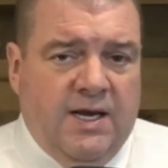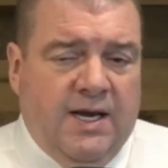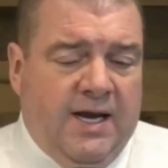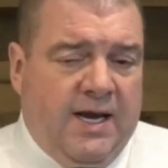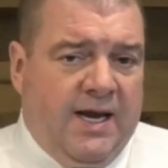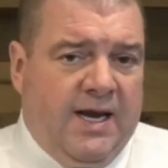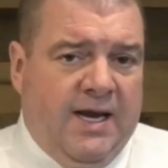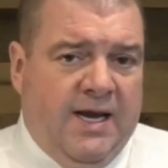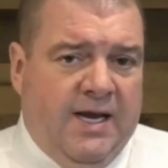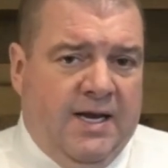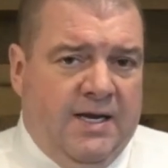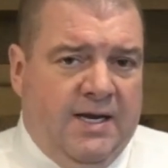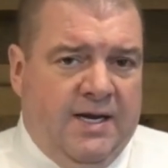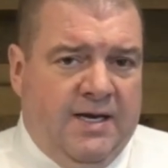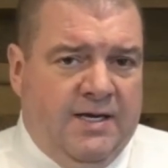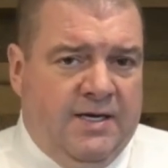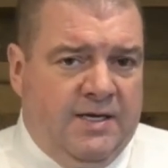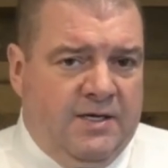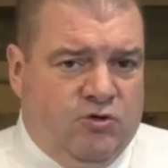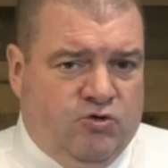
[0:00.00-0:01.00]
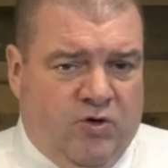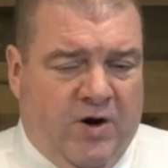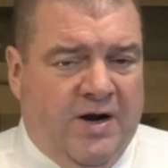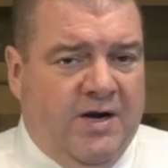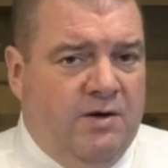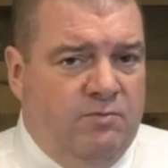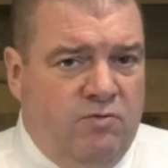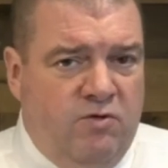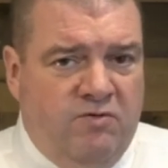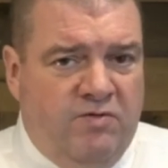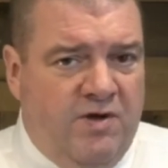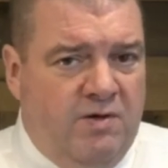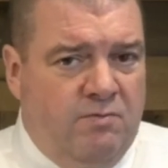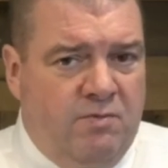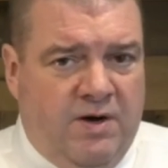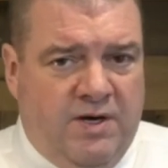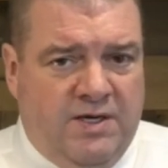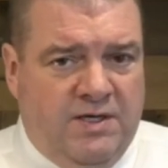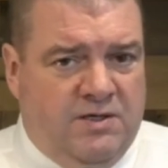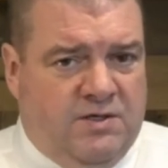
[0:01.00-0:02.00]
and trying to move their
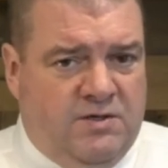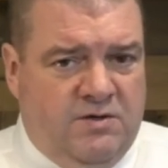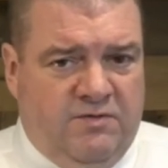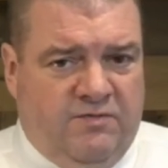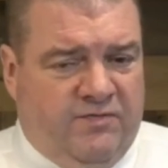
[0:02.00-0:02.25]
money to